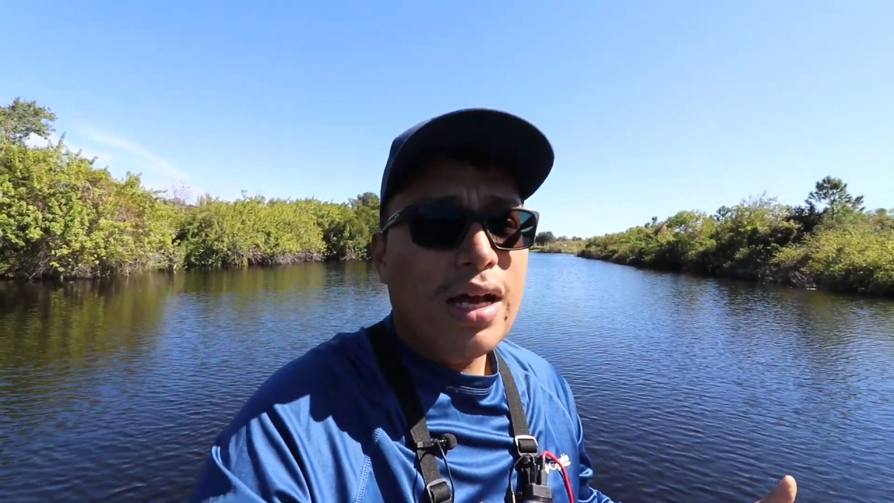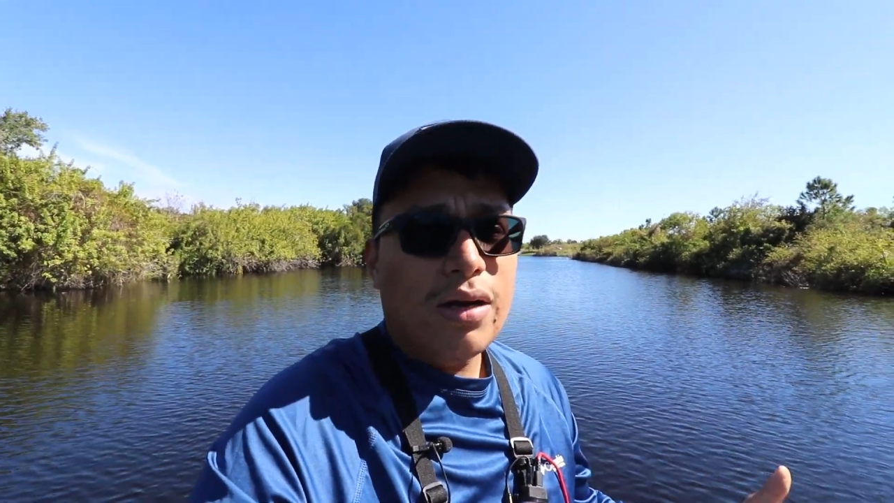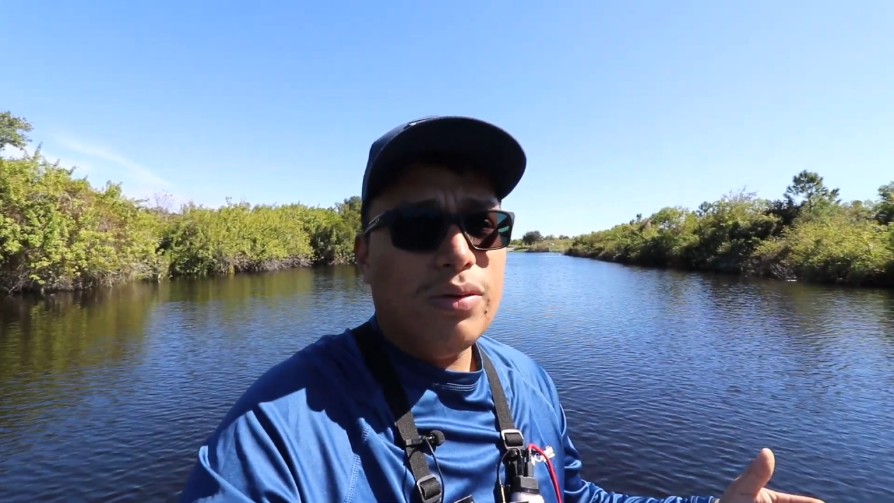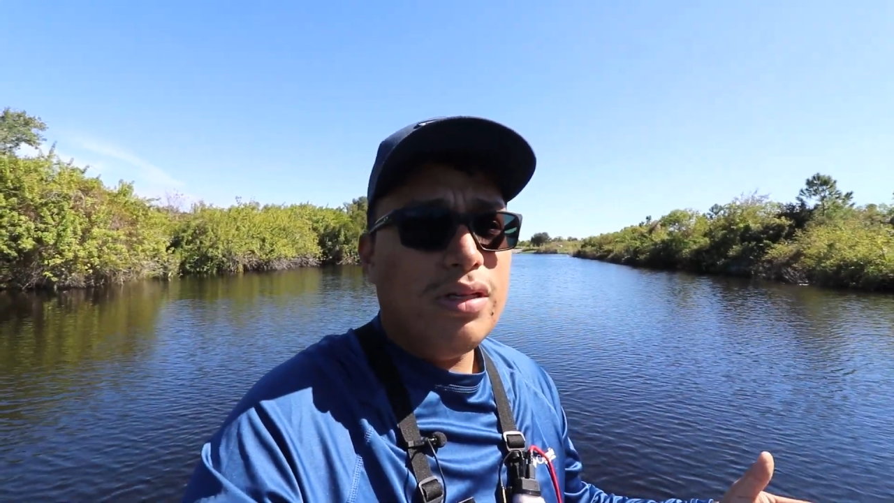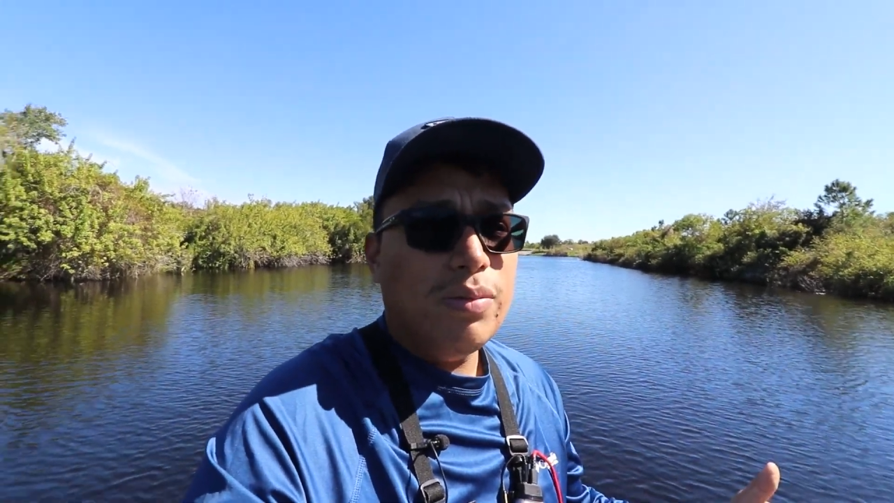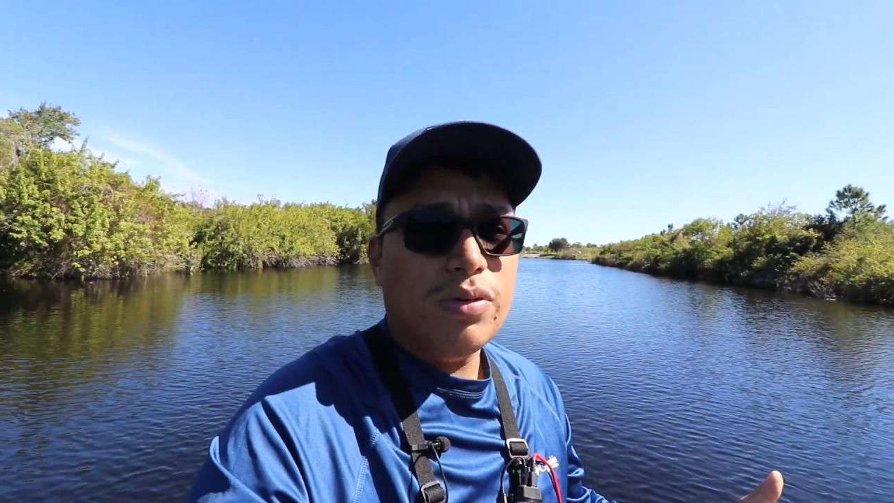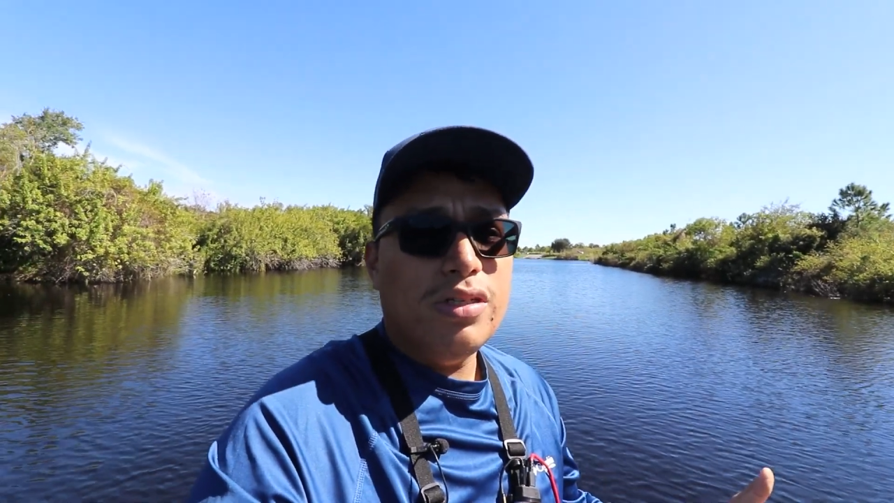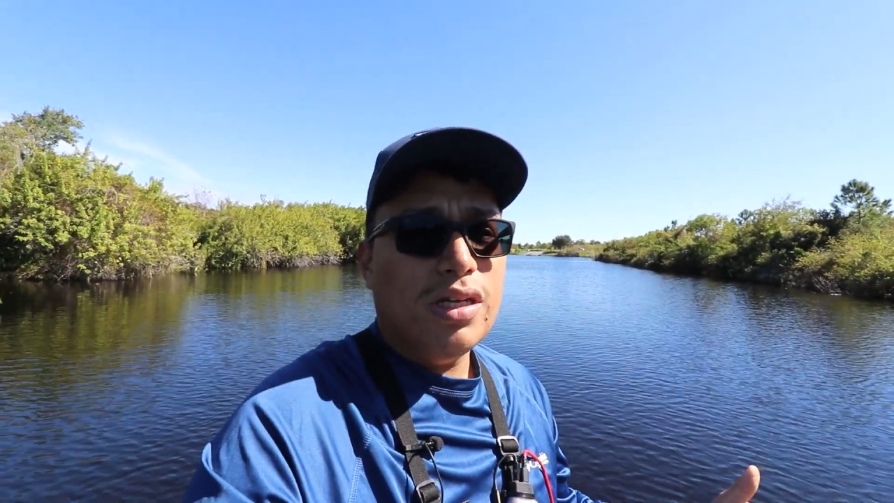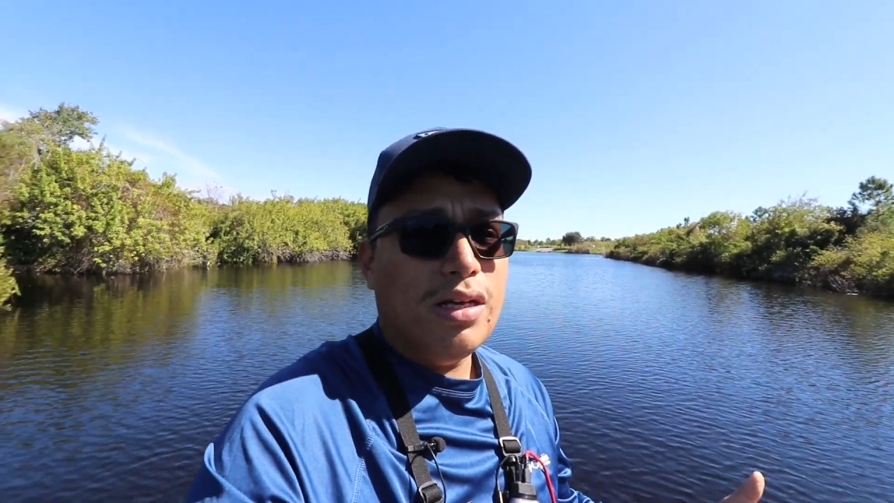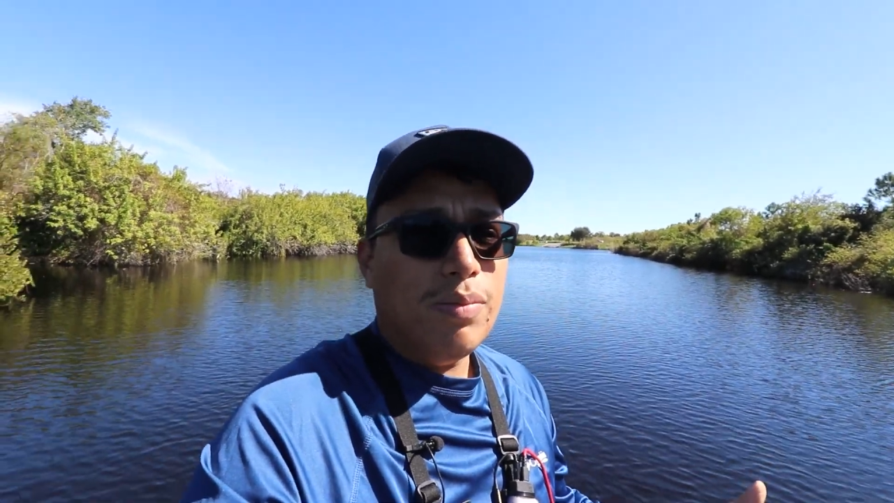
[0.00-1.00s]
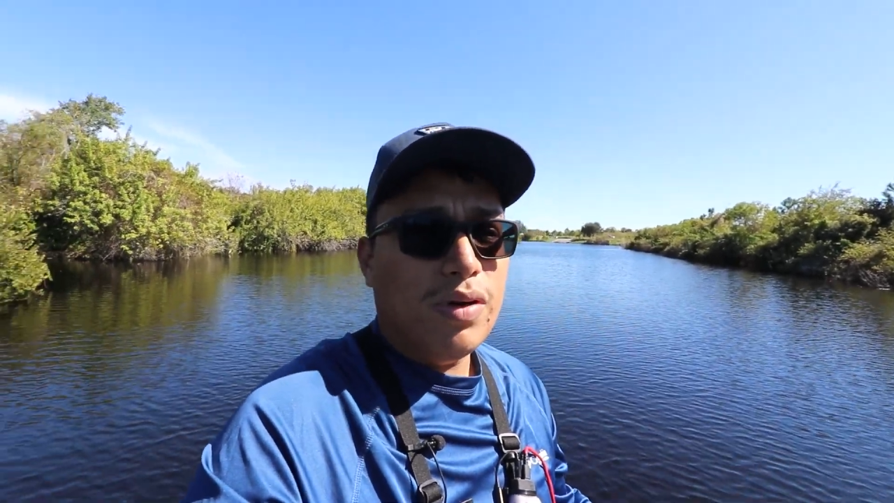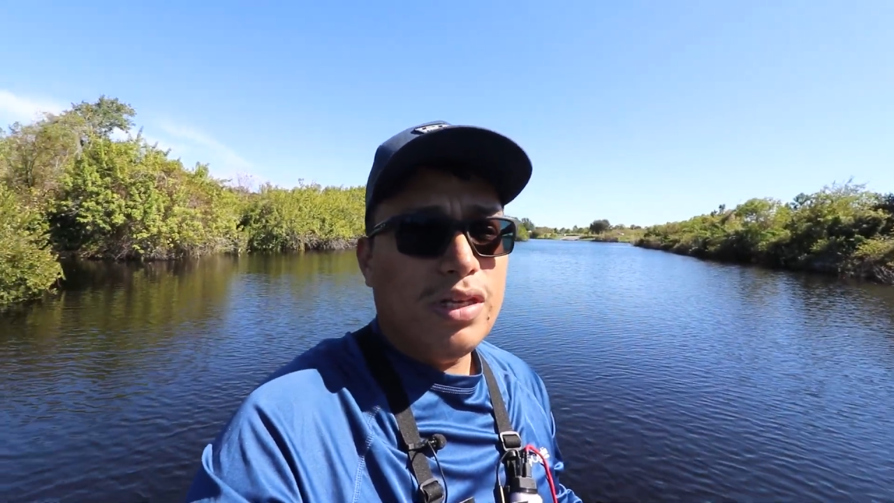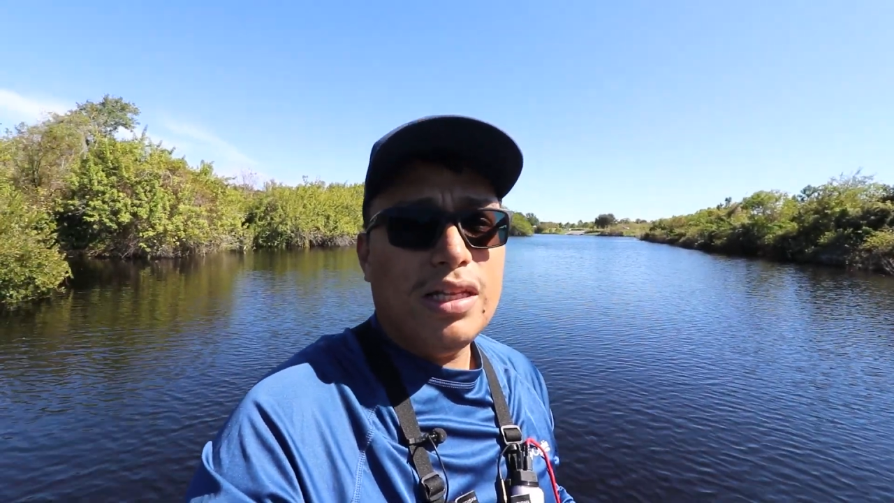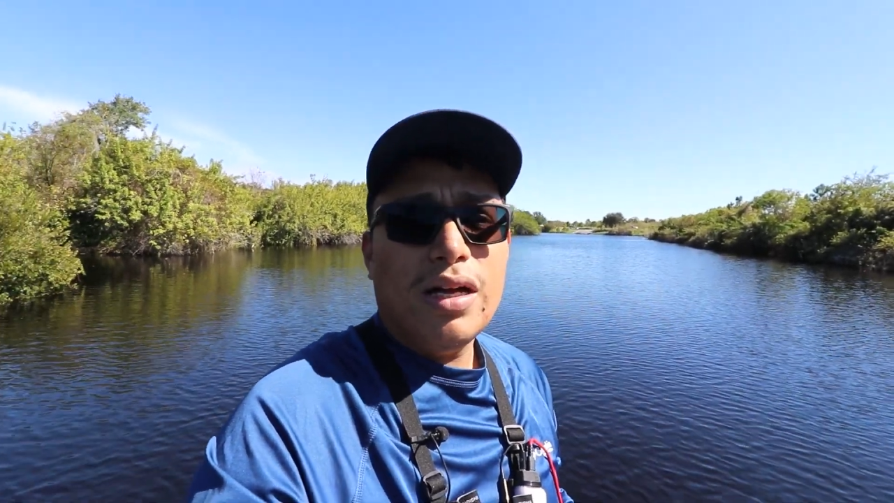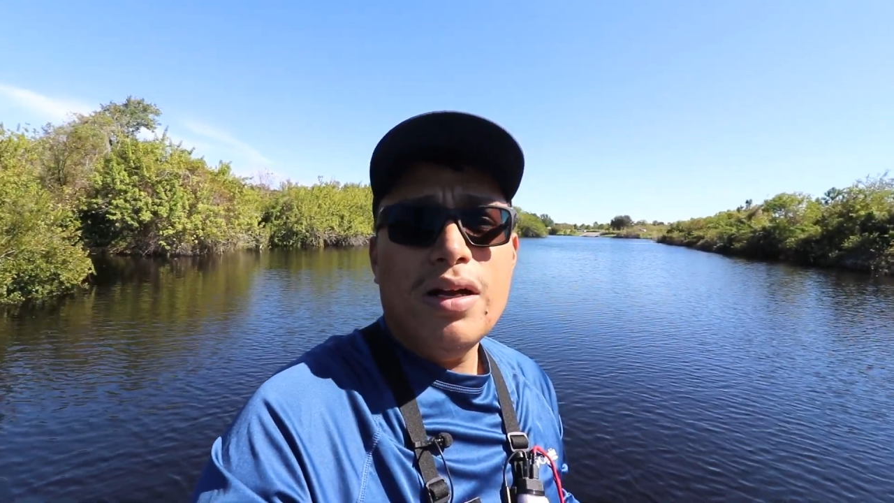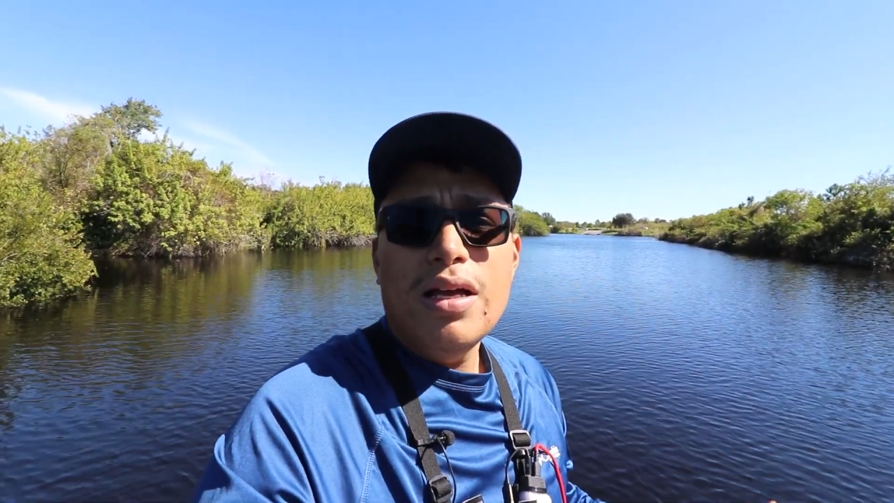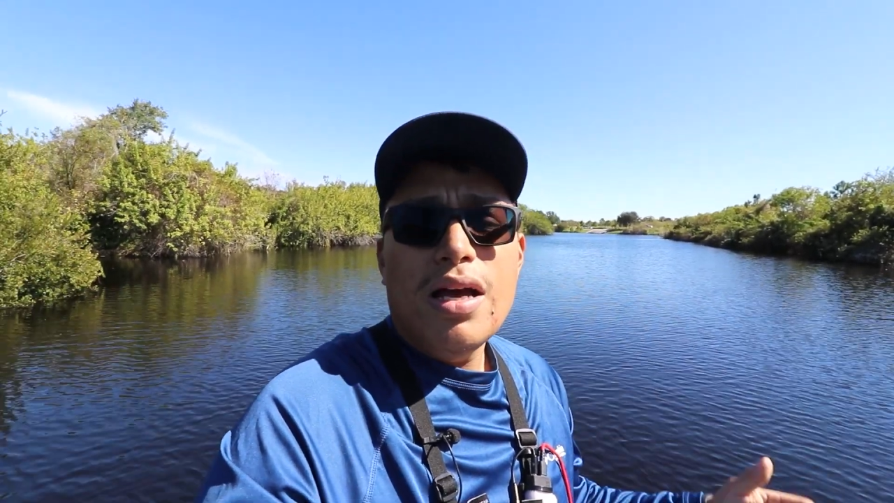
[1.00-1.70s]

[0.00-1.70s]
I really appreciate it. But you know,